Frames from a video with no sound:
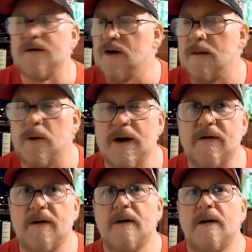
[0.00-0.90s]
or something,
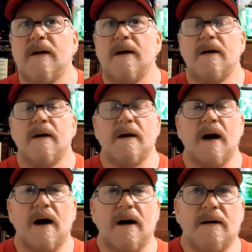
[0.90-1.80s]
whatever,
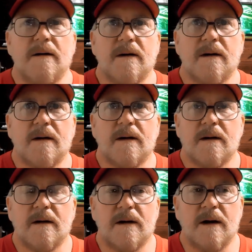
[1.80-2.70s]
of
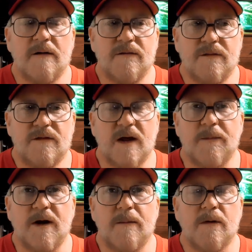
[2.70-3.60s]

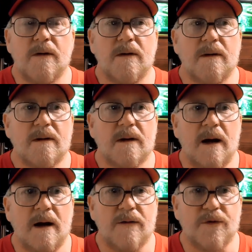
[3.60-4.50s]
September.
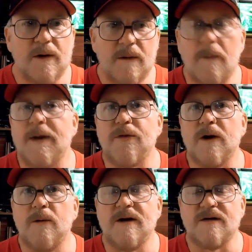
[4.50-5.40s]
It'll be
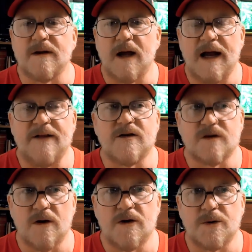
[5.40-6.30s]
3 weeks since I had the
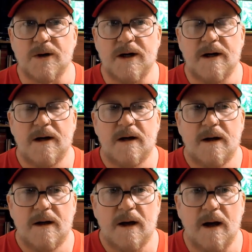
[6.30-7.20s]
surgery.
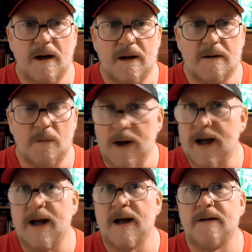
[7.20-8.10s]
I went
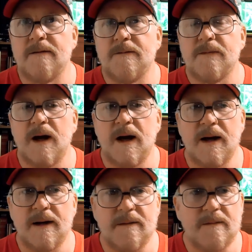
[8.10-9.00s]
in
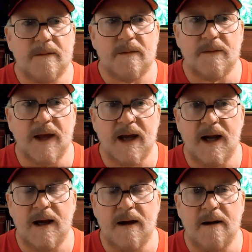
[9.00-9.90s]
and
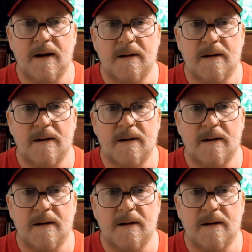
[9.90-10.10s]
they.